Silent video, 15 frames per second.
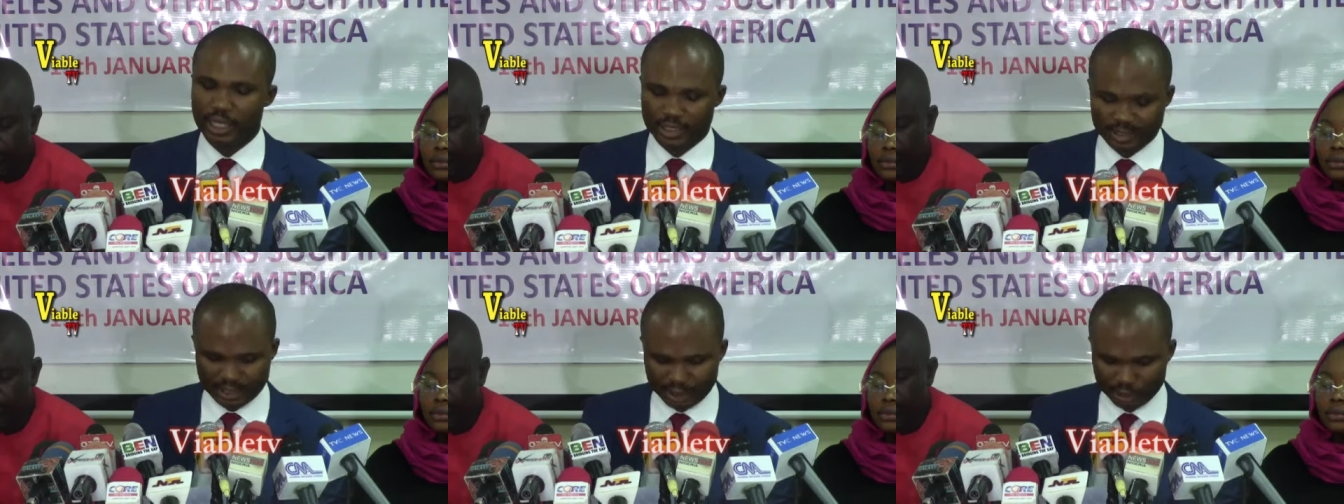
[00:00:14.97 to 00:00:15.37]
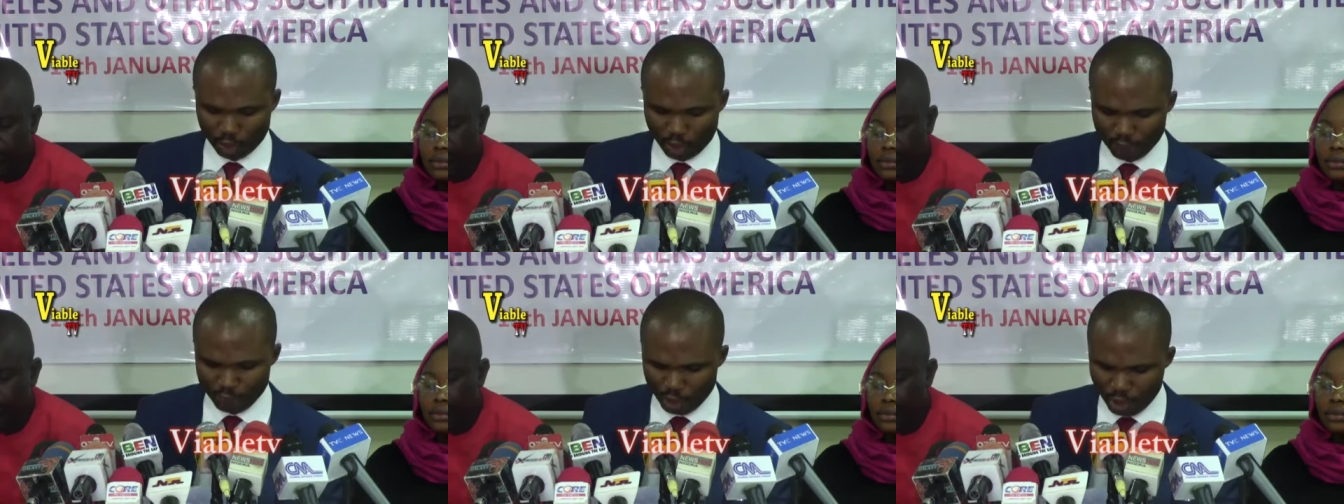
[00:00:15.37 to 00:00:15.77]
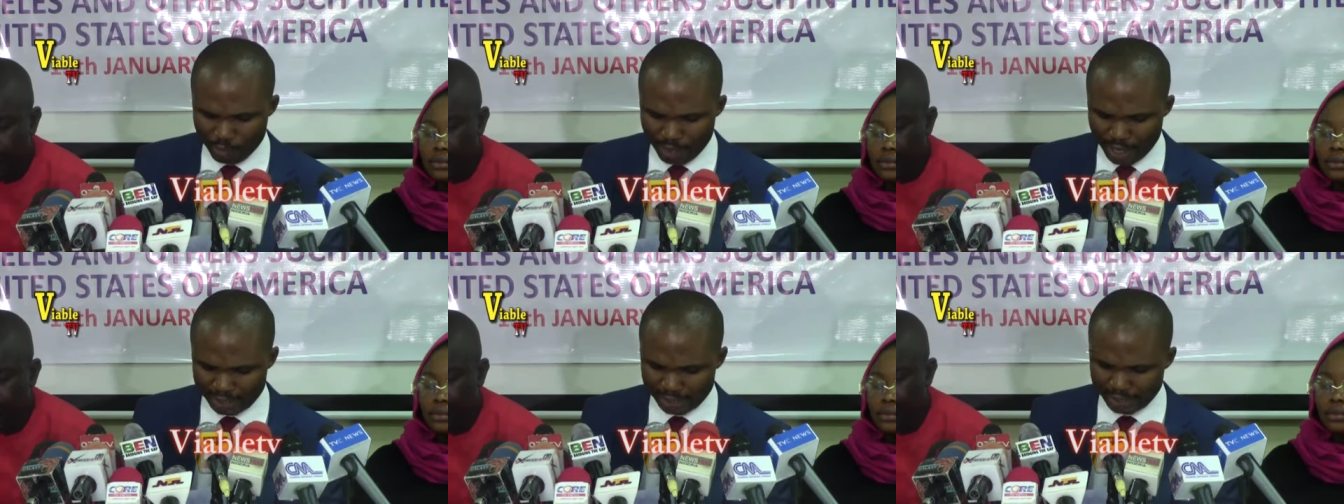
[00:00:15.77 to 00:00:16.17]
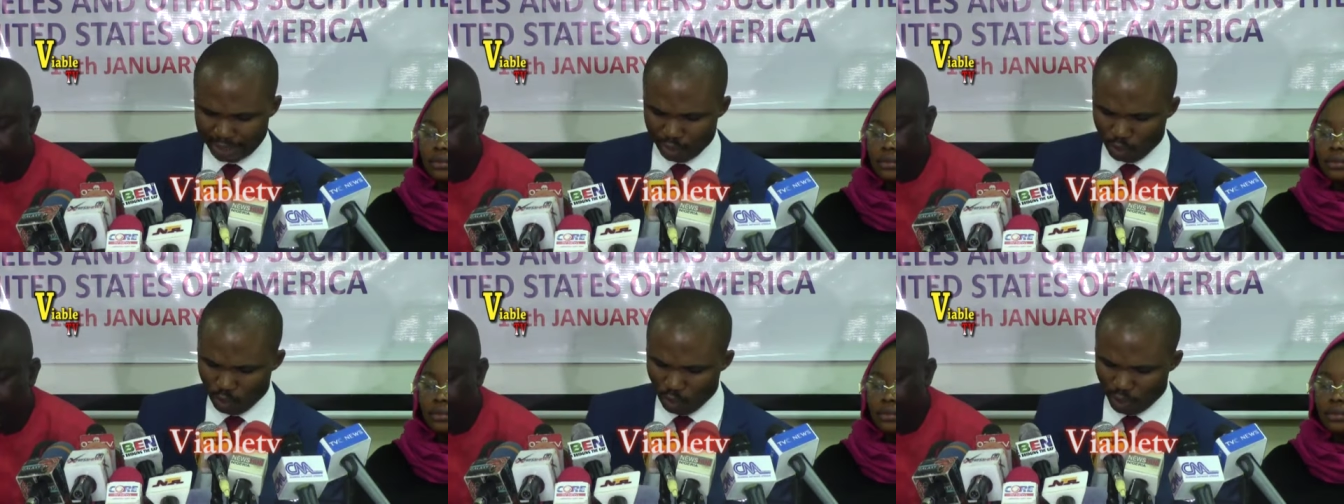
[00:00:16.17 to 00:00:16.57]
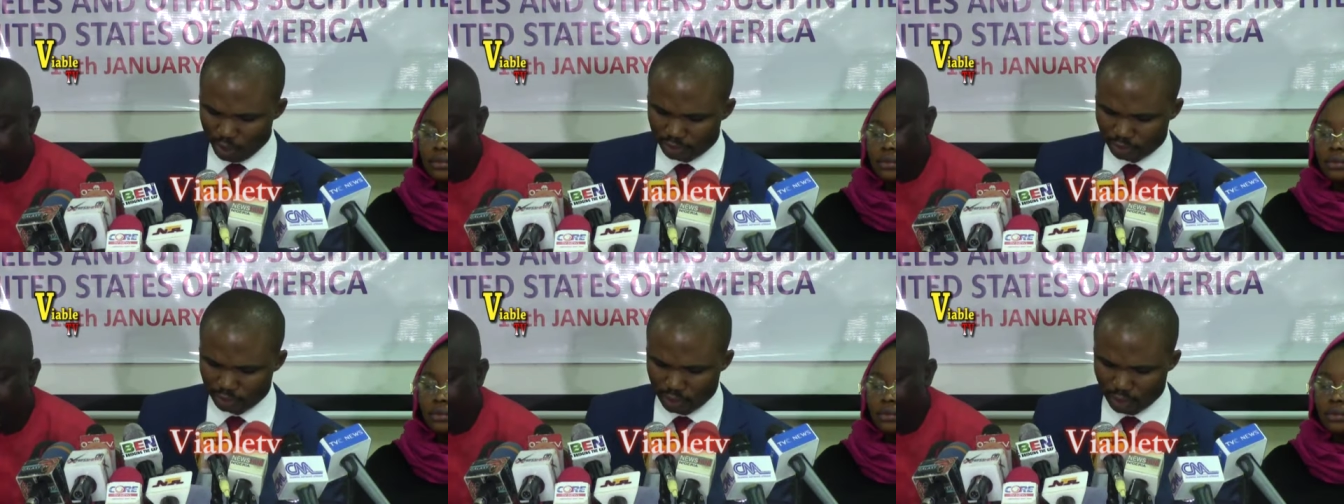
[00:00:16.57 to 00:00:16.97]
Senator Ovie Omo-Agege, who
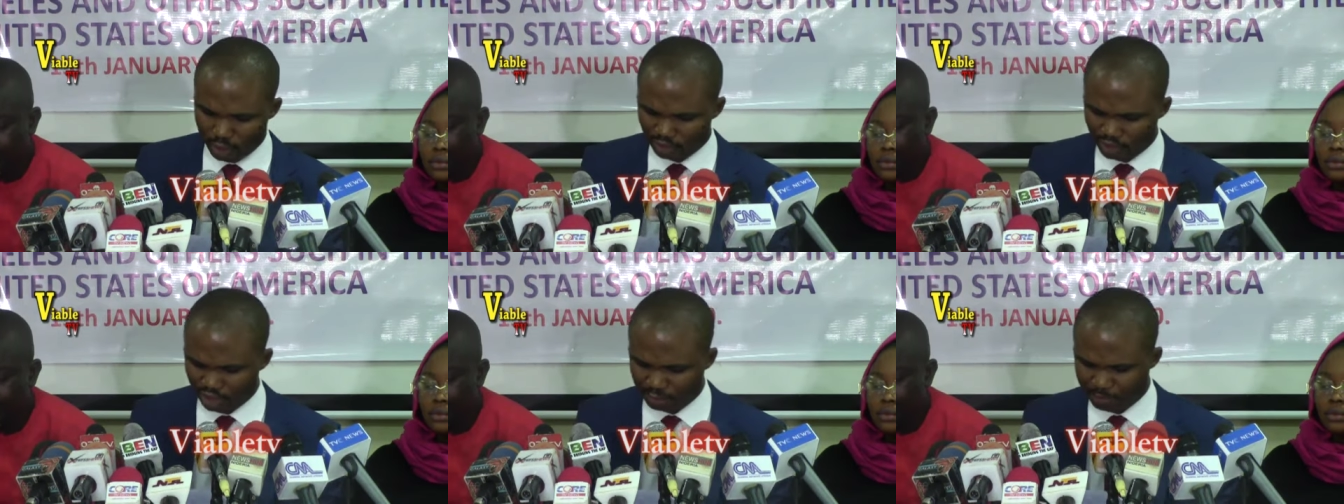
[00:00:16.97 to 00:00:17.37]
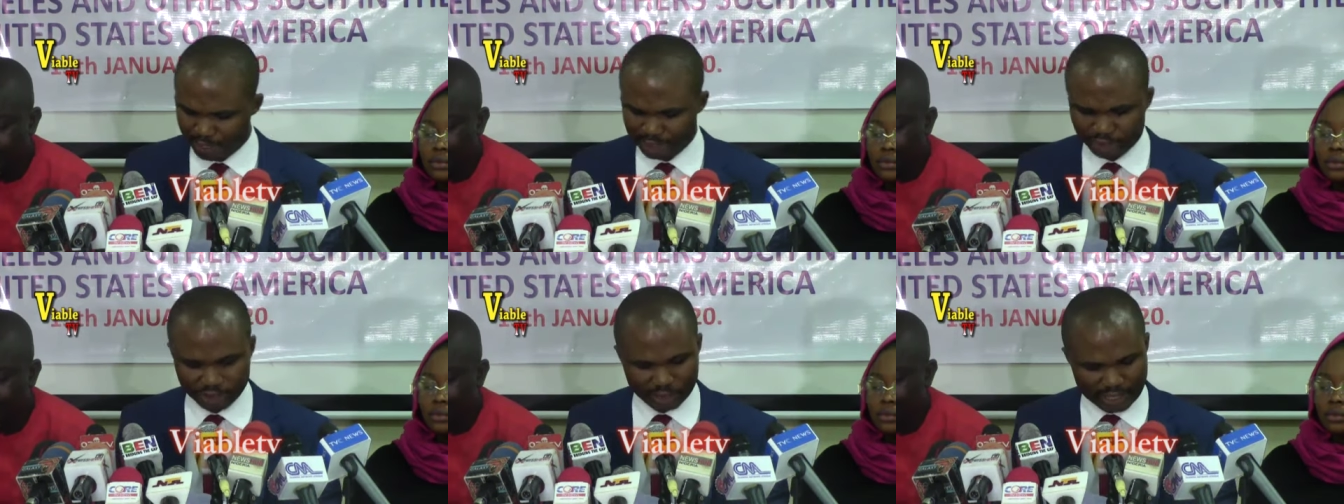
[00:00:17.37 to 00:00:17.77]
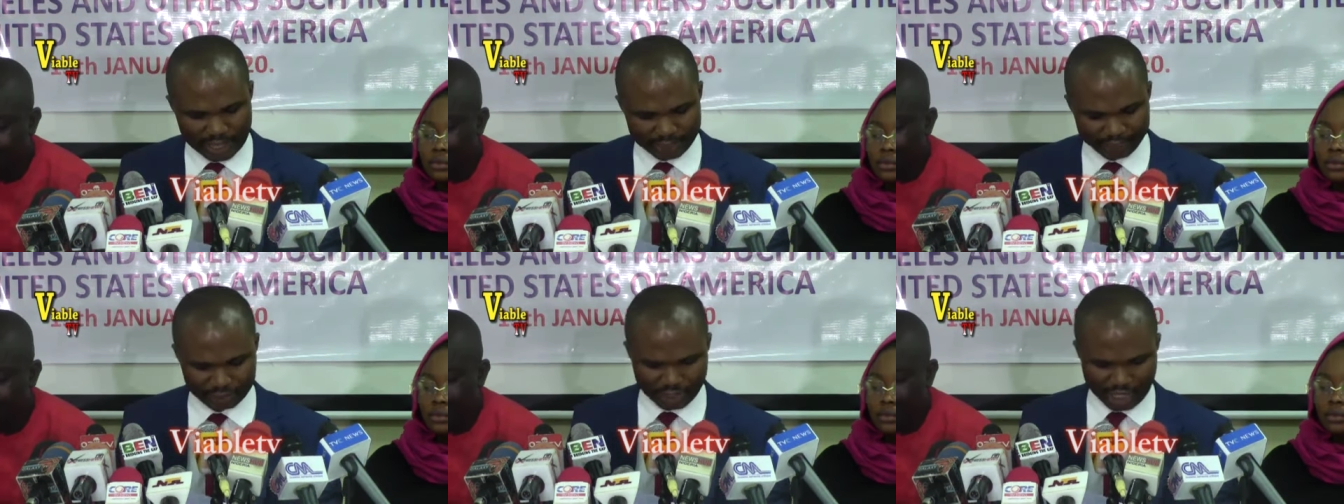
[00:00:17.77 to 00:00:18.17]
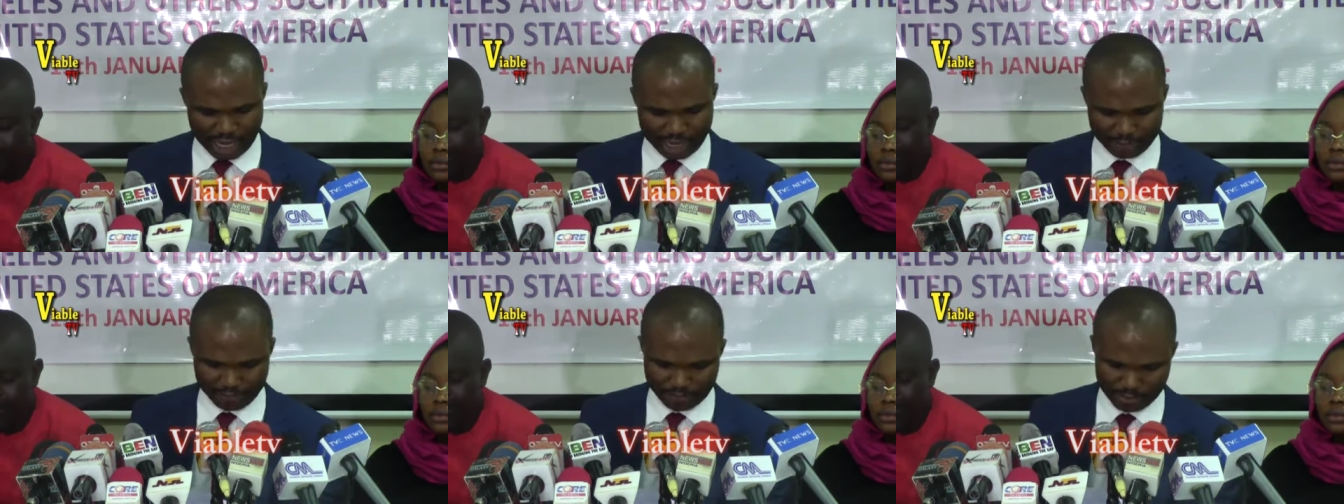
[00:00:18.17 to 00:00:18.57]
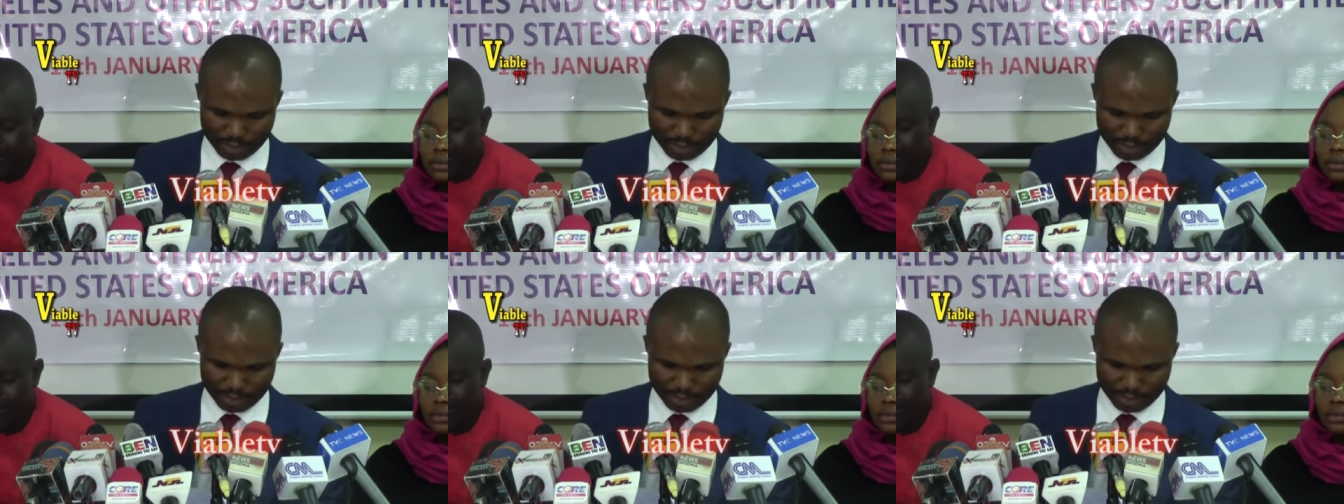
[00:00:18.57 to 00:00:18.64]
was on suspension at the time,